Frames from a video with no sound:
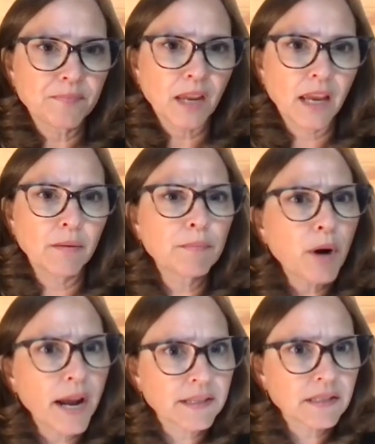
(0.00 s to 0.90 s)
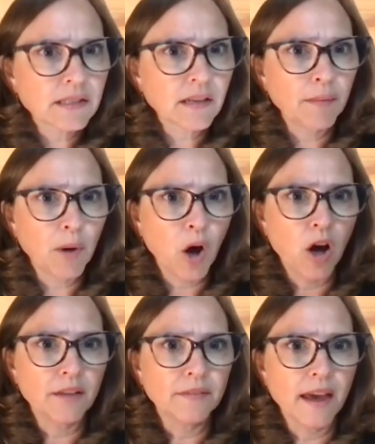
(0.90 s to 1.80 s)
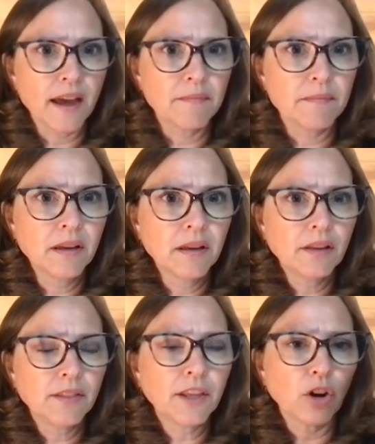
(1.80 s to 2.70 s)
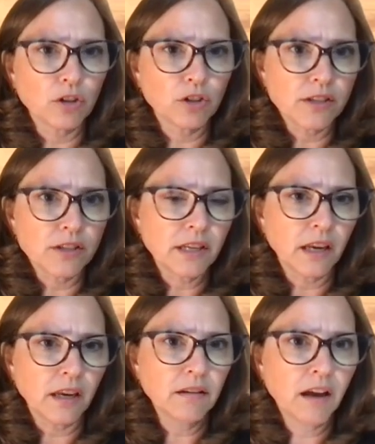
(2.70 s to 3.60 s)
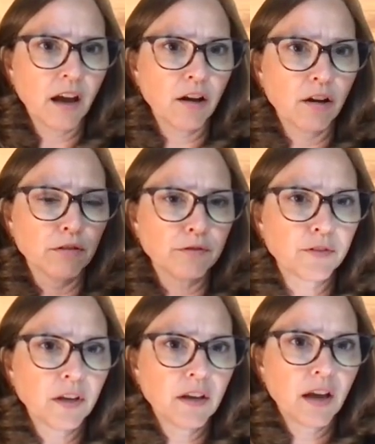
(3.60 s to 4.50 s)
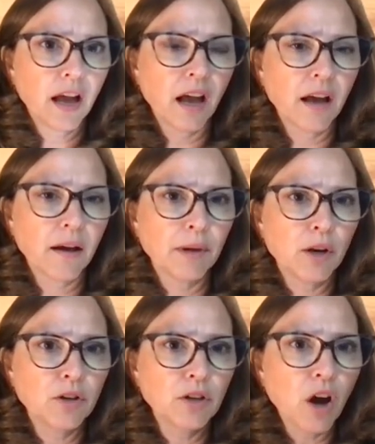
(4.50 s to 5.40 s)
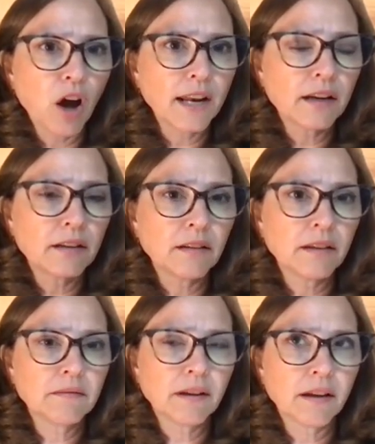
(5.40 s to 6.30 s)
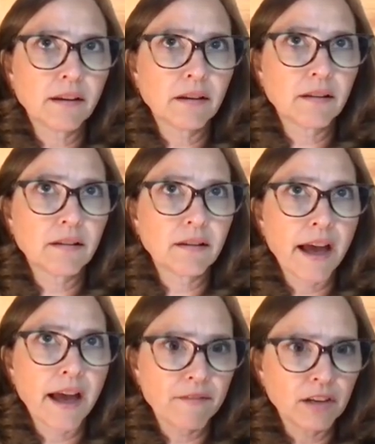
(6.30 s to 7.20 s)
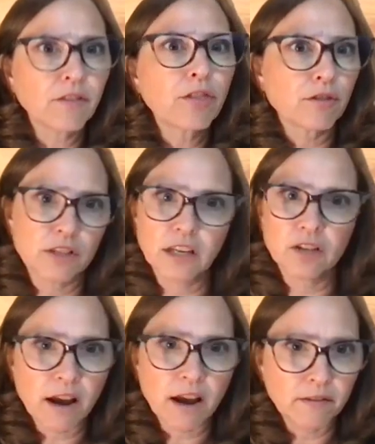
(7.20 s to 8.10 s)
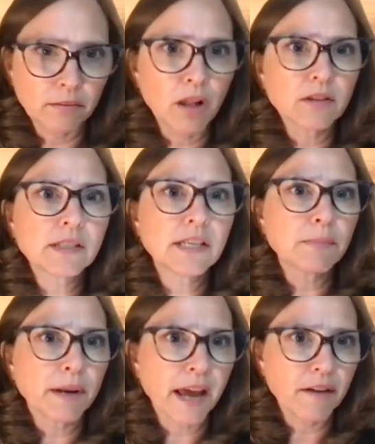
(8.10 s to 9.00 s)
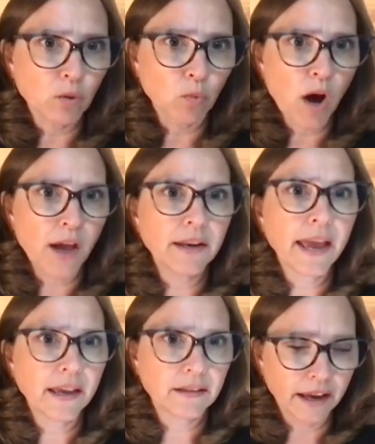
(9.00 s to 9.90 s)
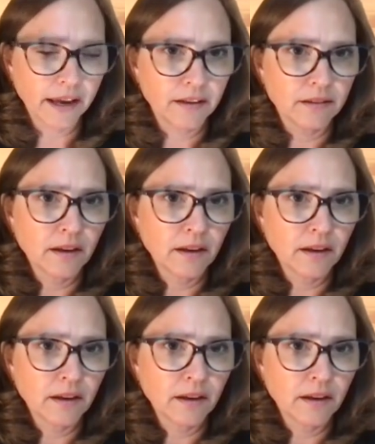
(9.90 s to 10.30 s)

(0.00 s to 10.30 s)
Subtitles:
impress upon them the urgency of not having 13 travel policies, but having one and